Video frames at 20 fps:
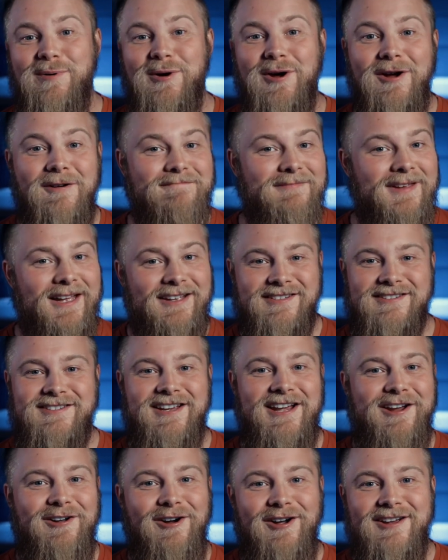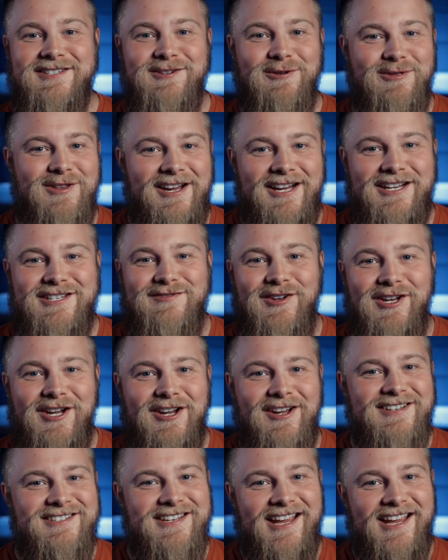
But as I say guys, till the next video,